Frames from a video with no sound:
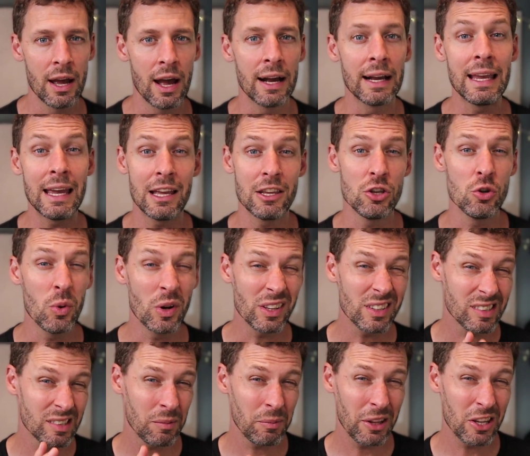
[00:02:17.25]
Again, you want
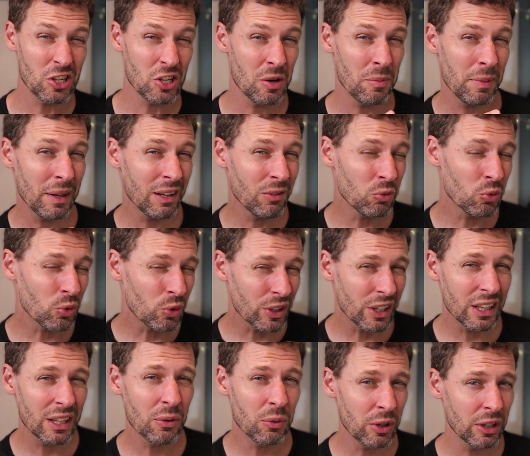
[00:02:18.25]
the simulation to be
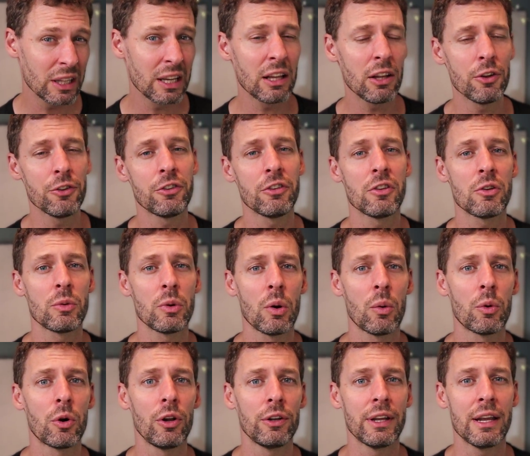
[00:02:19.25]
really, really close to the real
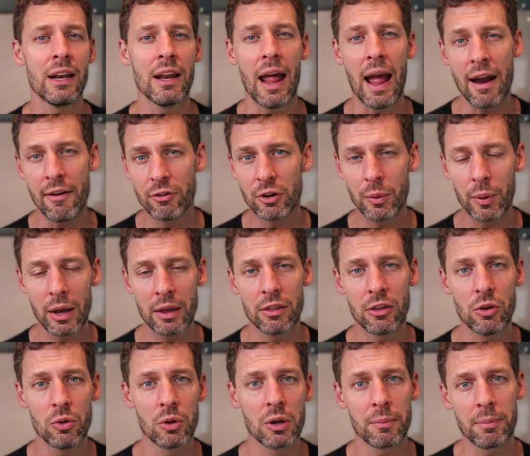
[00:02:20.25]
world in every way that
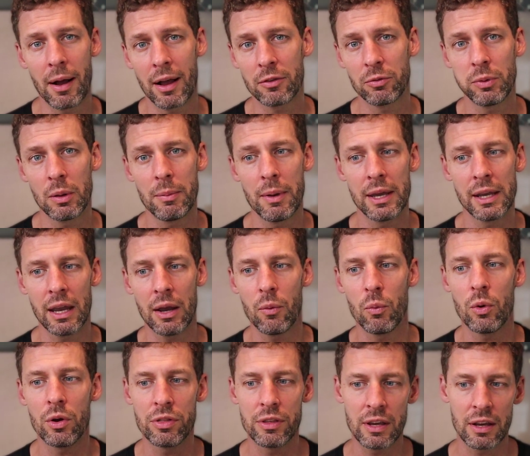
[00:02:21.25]
you can possibly make it,
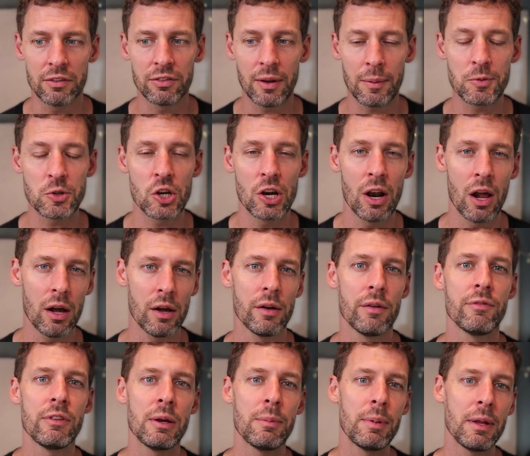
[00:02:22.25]
with the exception
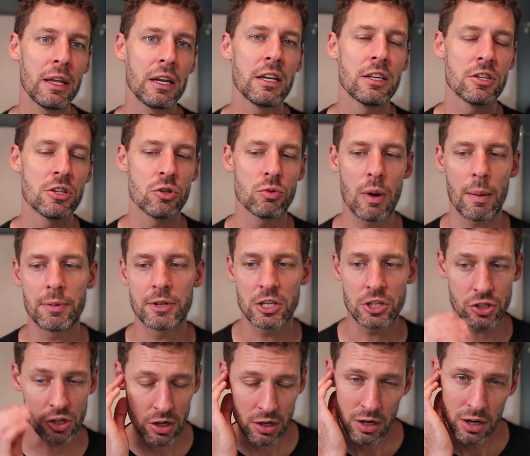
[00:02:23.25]
of the ability to do
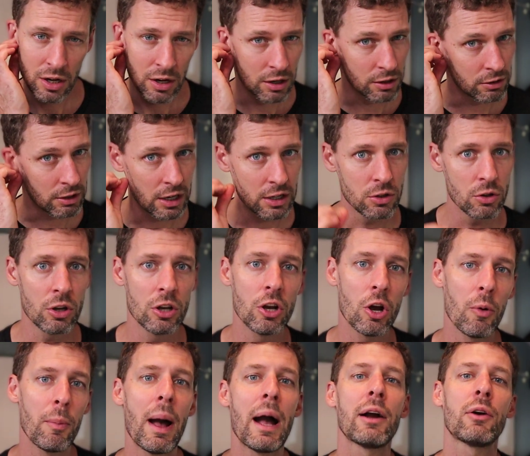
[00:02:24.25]
repetition, right? You can
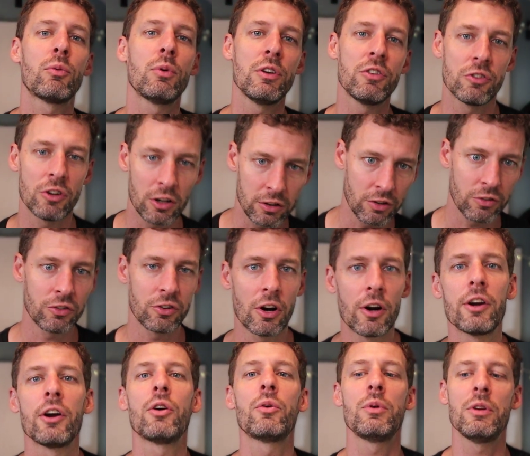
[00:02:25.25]
go back, restart the
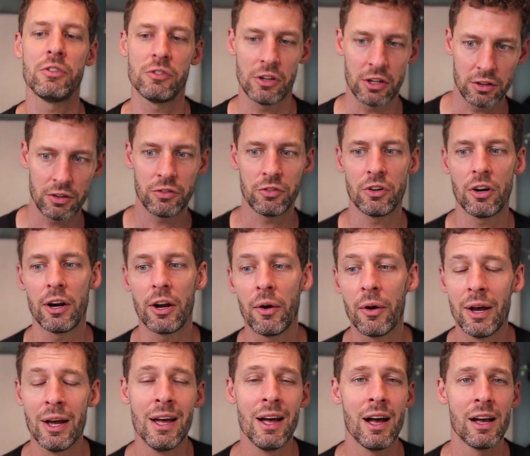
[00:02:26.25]
scenario, restart the scenario.
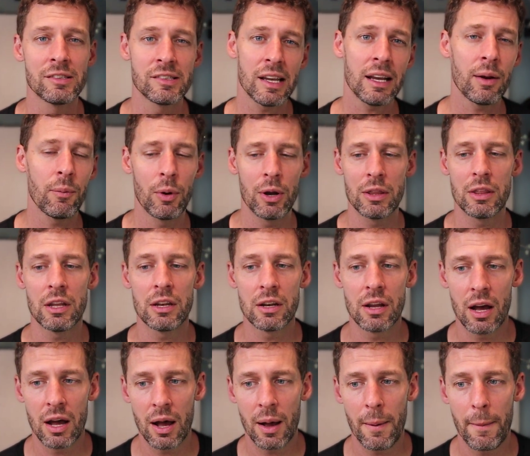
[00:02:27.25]
The second way
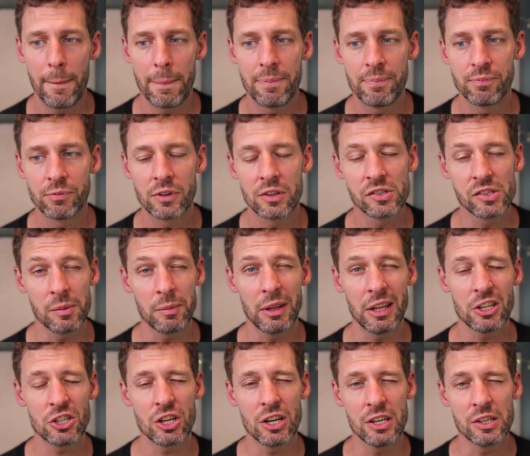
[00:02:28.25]
that
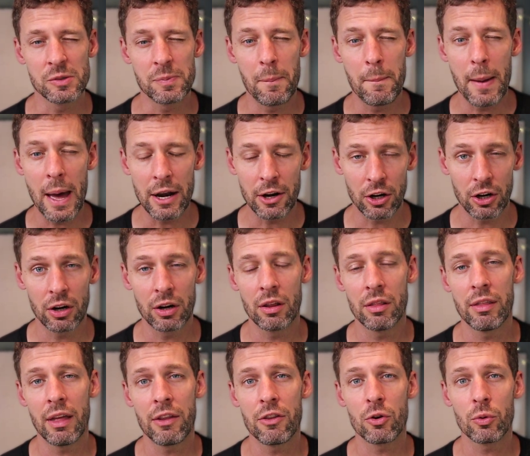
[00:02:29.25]
simulation is better
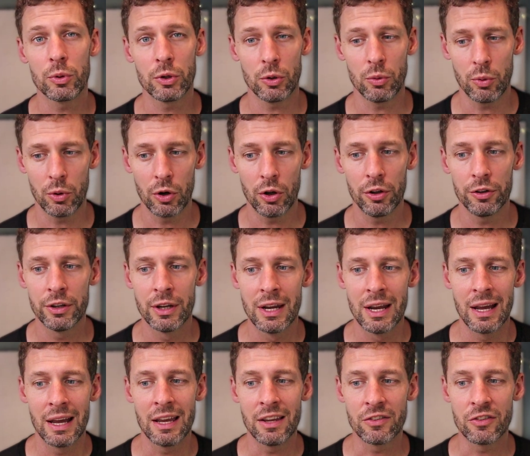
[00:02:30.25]
than the real world
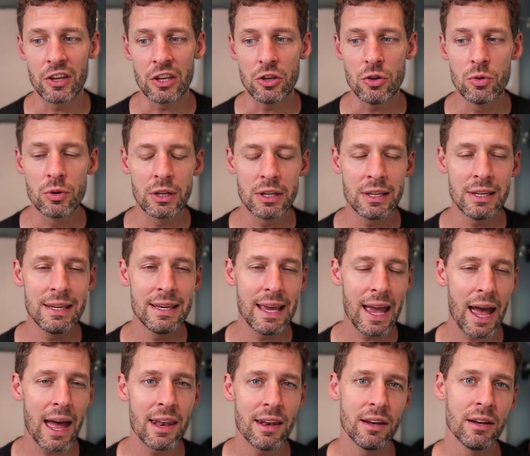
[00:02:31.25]
is that you can
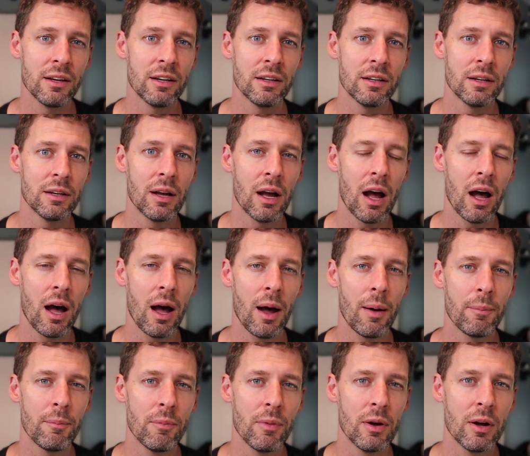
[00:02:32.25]
get
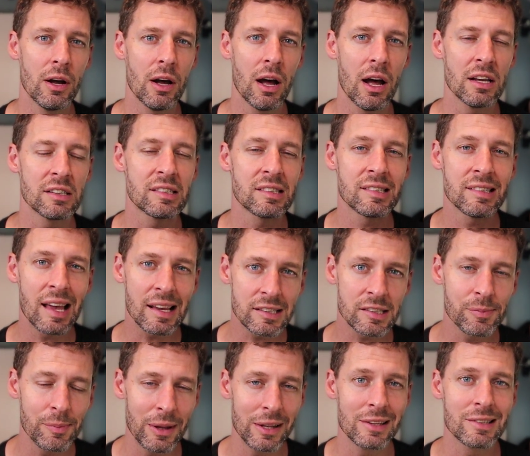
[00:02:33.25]

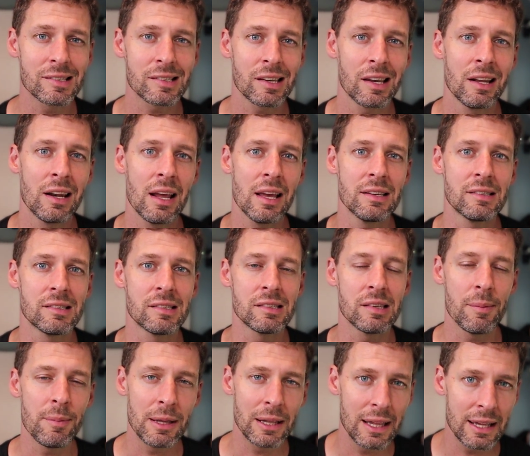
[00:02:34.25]
assessments in a
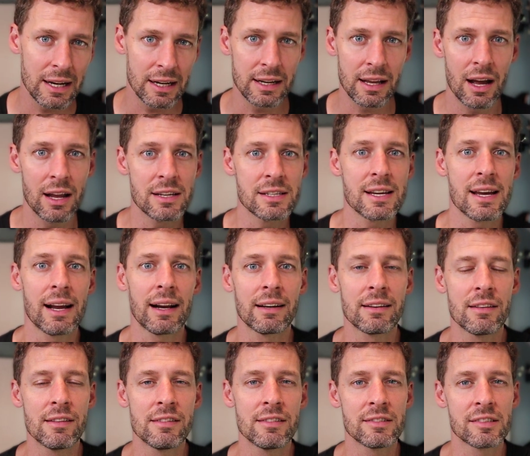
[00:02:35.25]
simulated context
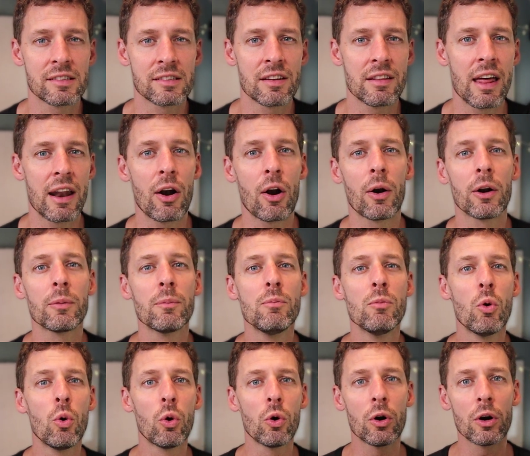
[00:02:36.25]
that are
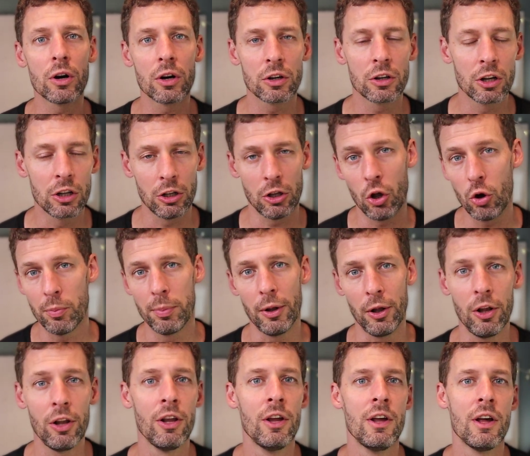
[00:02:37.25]
more
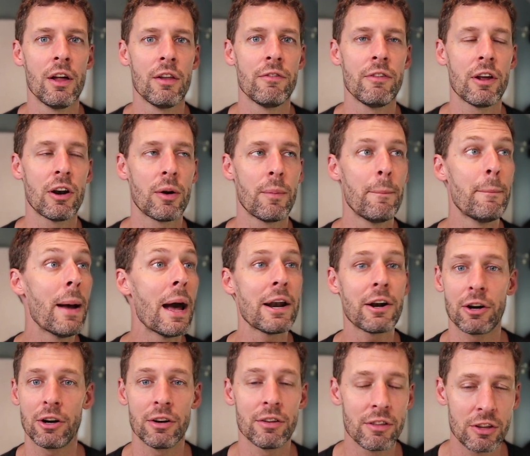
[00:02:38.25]
global, that are
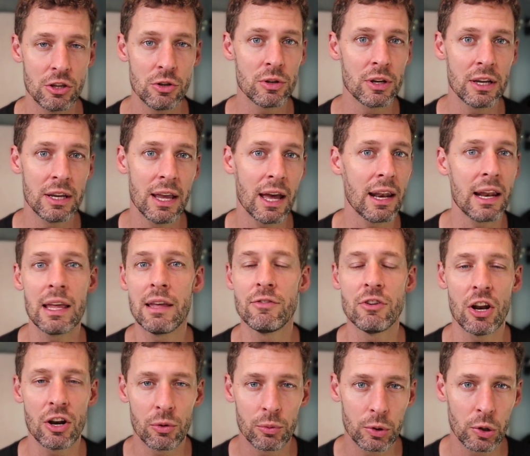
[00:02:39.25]
better than you can get
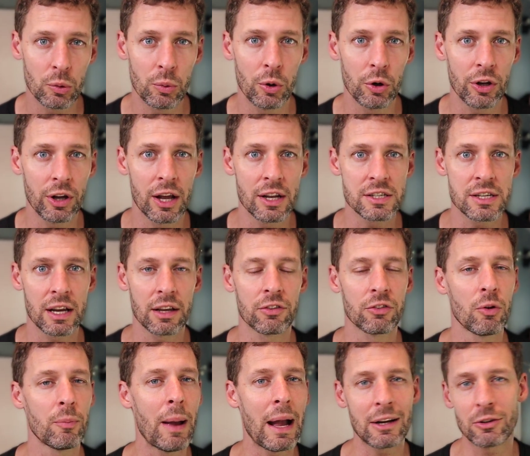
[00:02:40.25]
even in a real world context.
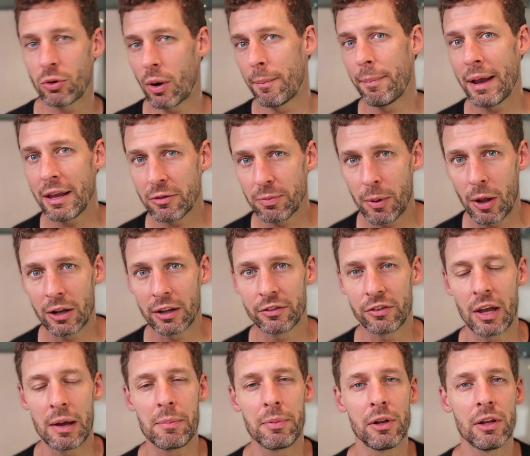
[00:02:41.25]
So back to our baseball
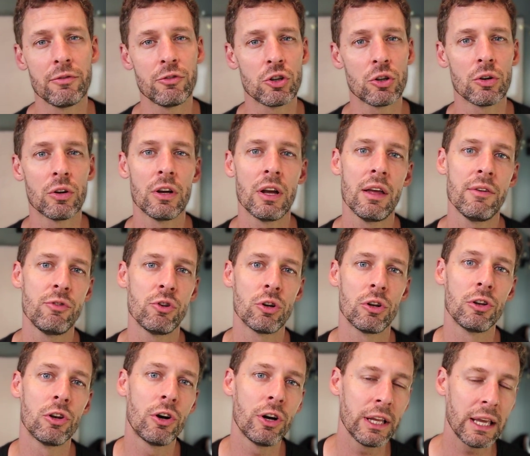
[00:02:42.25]
example, if you're
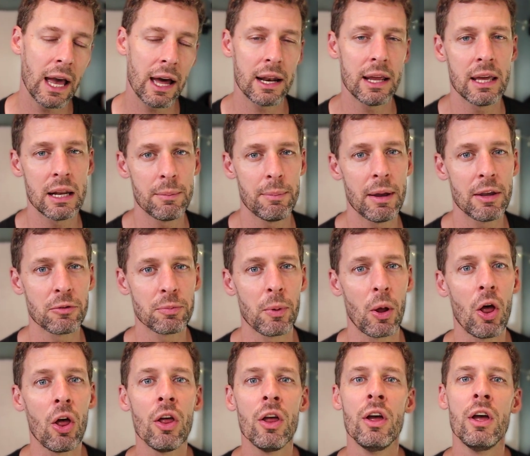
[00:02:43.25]
learning how to hit a
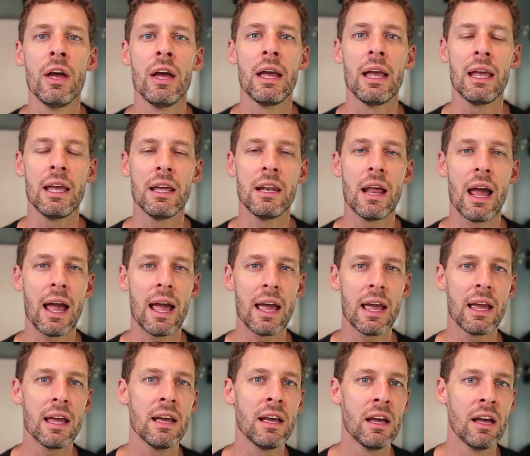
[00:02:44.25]
baseball in
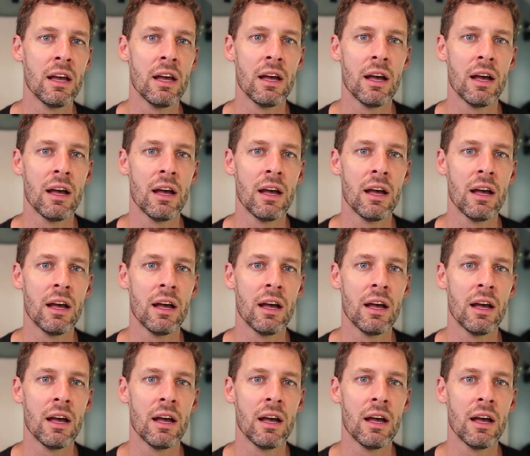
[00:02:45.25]
a